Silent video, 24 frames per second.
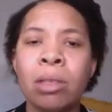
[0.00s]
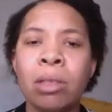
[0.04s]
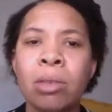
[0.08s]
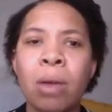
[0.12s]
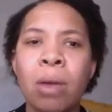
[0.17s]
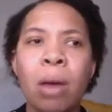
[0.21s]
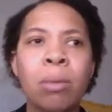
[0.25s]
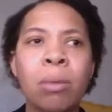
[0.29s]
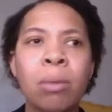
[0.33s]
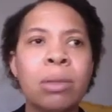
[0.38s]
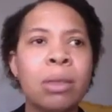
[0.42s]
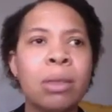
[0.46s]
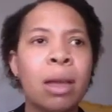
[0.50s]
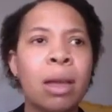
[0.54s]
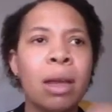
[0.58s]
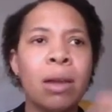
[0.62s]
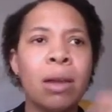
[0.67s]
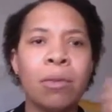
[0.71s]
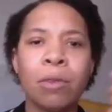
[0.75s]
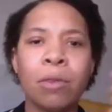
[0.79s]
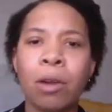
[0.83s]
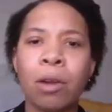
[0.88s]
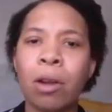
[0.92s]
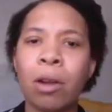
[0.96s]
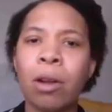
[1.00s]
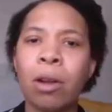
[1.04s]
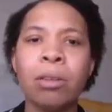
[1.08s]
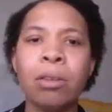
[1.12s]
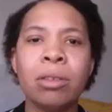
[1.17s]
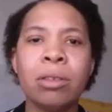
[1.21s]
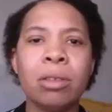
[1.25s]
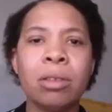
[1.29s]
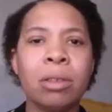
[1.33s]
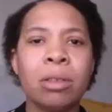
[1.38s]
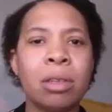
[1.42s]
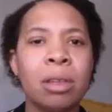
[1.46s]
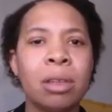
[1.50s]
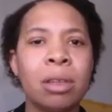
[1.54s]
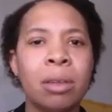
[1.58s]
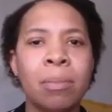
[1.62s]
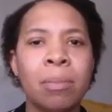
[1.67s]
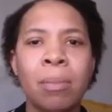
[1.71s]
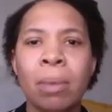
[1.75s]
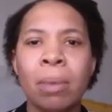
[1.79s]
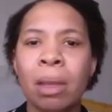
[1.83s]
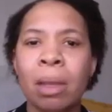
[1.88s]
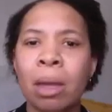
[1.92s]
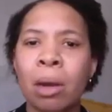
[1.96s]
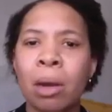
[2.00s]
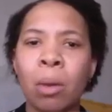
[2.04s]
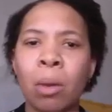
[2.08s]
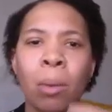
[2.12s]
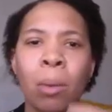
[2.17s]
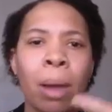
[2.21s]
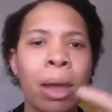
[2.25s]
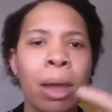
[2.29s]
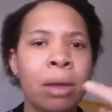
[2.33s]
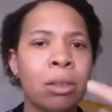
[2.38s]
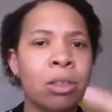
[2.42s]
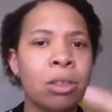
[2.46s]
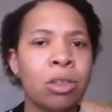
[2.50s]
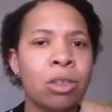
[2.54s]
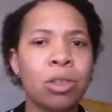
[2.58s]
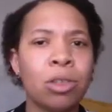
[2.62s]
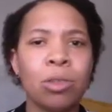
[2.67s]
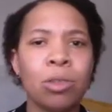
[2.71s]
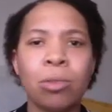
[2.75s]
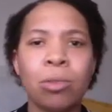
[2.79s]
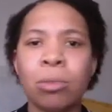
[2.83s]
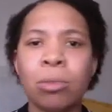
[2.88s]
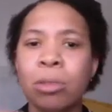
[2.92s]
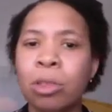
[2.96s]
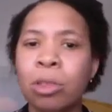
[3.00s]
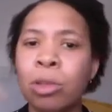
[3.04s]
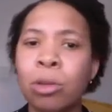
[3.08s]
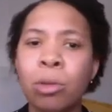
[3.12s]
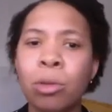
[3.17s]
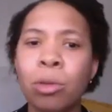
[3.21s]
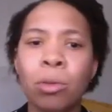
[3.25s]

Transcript: So I was kind of cursed in a way to